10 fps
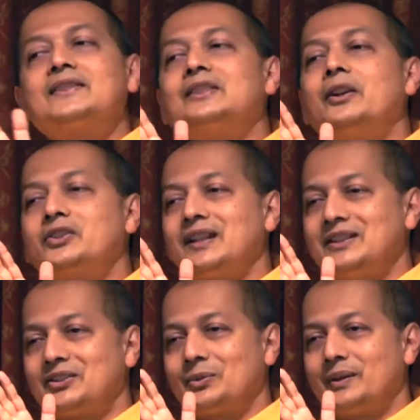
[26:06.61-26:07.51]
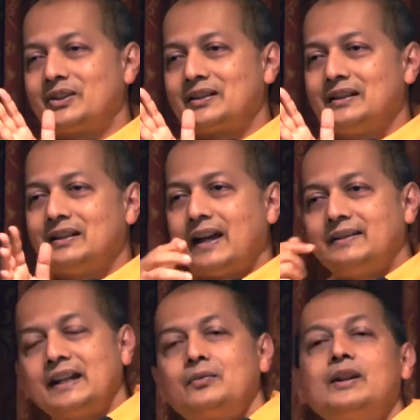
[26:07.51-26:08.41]
does not change so much.
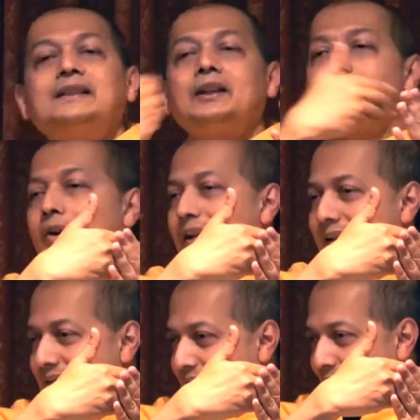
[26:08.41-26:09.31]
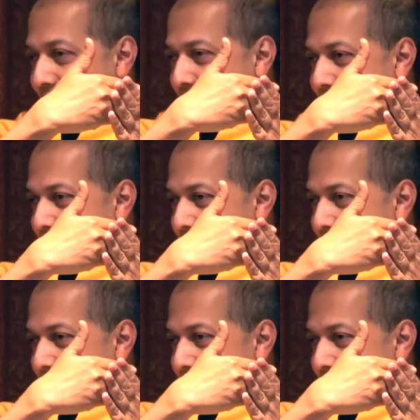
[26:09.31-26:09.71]
And that one can cognize this one.